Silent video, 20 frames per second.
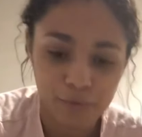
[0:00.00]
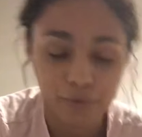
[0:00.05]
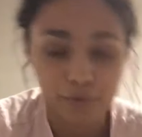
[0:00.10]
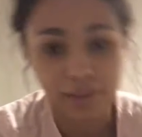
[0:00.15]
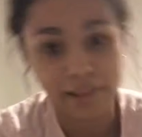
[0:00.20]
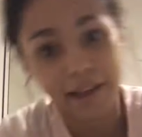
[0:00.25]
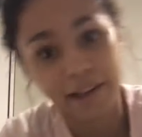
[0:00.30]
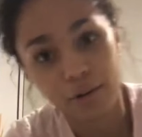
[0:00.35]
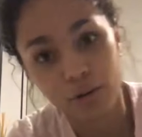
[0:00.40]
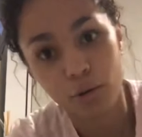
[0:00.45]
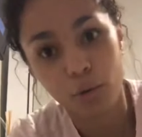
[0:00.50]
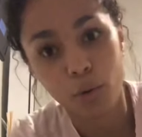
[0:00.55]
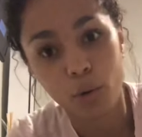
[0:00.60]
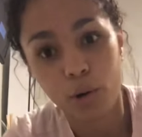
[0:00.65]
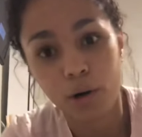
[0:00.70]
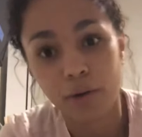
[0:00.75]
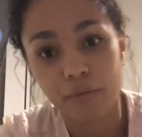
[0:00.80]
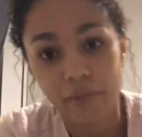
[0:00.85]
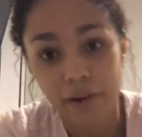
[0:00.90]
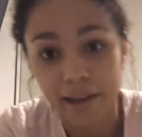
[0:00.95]
lateral
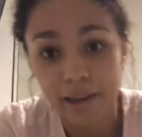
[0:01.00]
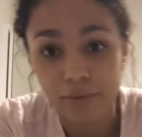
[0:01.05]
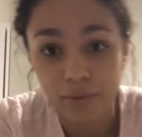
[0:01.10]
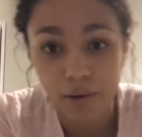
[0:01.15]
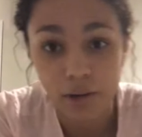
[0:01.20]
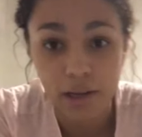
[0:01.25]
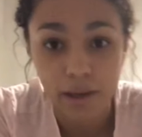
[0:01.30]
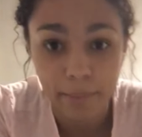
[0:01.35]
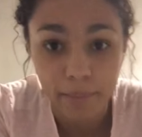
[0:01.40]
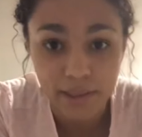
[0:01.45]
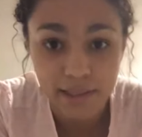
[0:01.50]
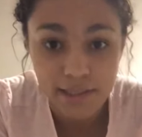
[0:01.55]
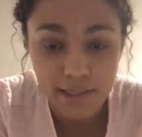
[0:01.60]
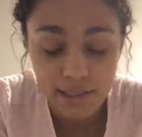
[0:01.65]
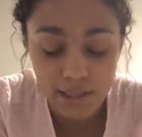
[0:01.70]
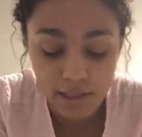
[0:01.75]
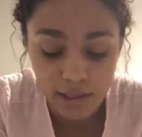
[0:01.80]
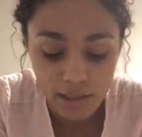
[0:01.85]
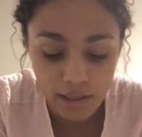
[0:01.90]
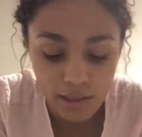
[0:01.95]
or right
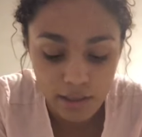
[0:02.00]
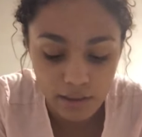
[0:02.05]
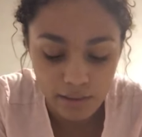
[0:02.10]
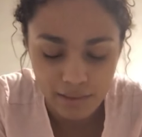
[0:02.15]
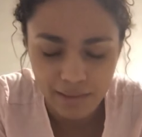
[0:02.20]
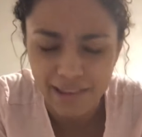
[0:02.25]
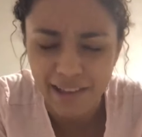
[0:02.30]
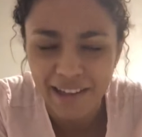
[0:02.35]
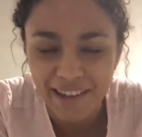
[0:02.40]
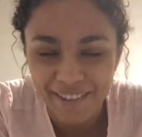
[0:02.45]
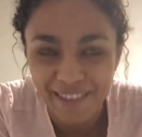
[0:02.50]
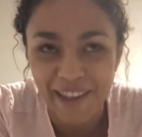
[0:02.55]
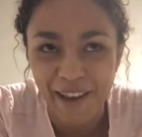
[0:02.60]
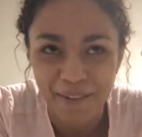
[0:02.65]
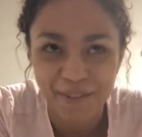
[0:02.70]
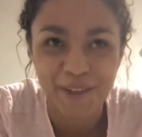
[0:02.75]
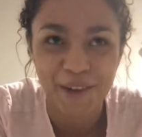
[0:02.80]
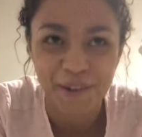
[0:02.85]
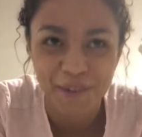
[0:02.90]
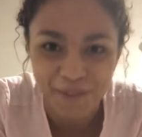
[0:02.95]
recumbency,
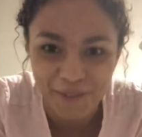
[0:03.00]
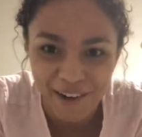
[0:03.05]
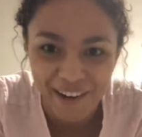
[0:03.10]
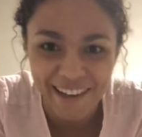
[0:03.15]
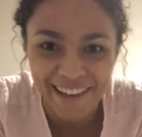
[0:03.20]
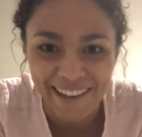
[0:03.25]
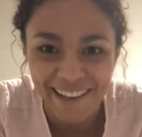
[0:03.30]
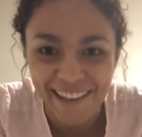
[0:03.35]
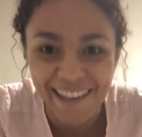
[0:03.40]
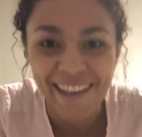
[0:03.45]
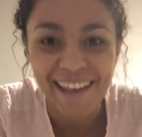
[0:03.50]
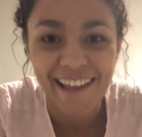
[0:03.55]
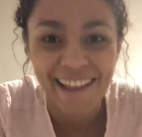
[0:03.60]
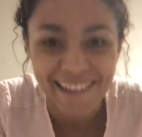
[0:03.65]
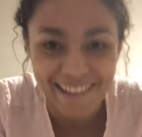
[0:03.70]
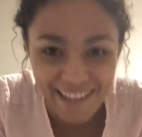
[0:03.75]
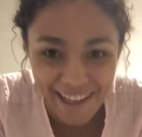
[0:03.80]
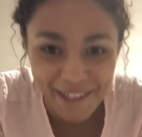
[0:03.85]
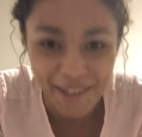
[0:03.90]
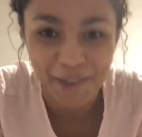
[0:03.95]
left or right
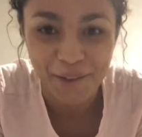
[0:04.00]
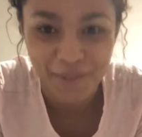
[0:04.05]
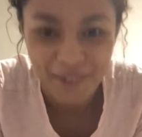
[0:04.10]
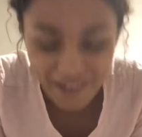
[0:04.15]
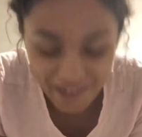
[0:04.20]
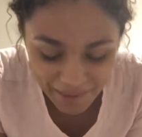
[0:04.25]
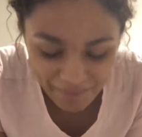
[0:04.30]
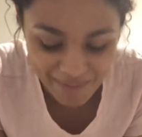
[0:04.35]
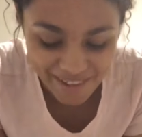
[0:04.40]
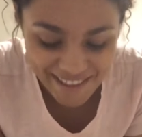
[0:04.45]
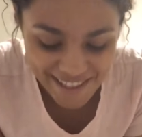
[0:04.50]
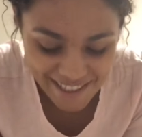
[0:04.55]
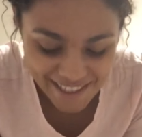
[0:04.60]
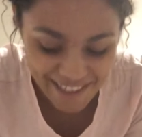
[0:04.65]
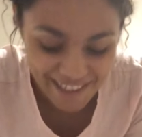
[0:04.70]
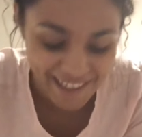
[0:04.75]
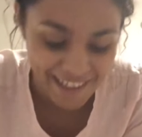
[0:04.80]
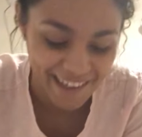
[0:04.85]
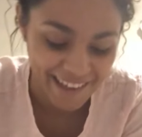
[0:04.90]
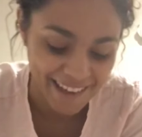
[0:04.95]
lateral
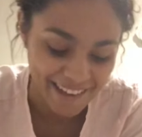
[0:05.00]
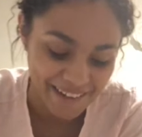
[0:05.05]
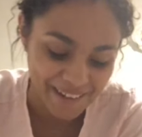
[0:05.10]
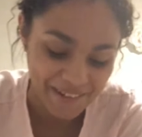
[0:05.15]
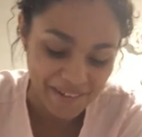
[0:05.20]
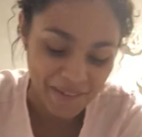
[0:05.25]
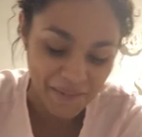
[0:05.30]
recumbency, and